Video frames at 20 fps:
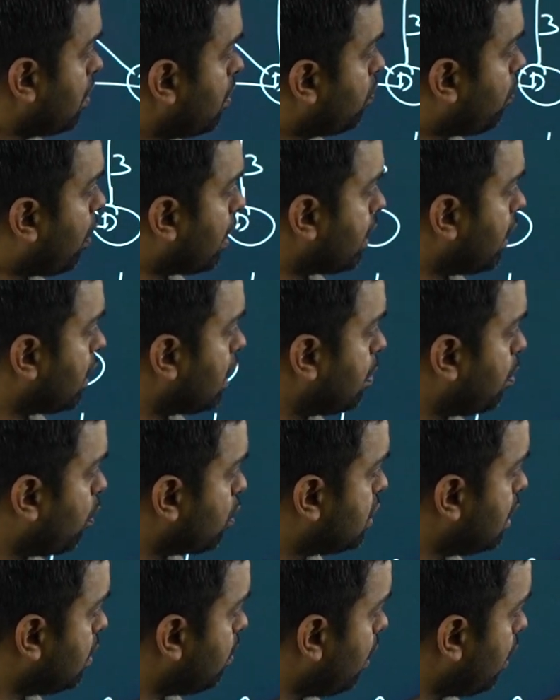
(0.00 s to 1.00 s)
What are the
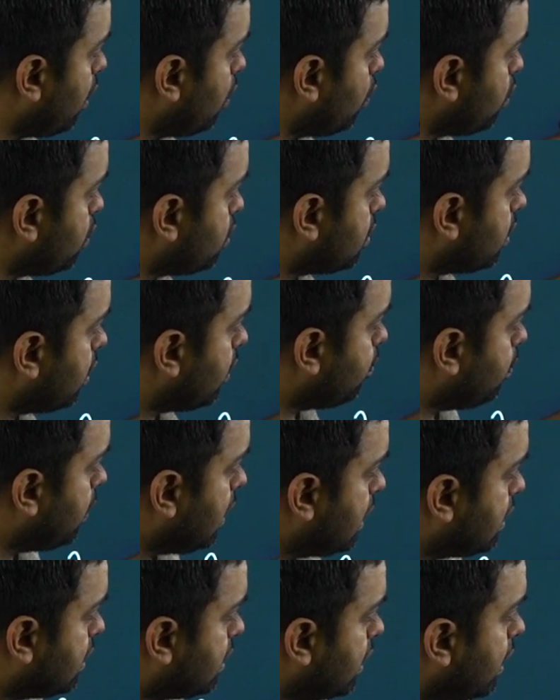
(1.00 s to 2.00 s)
possible nodes?
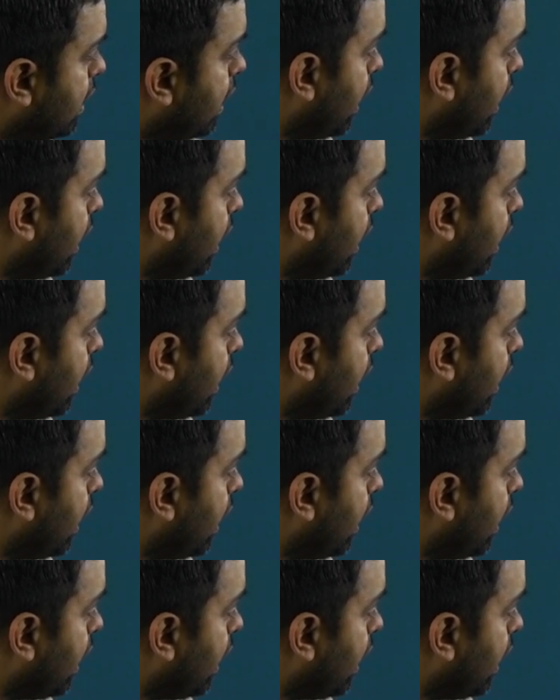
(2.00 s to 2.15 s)
B, C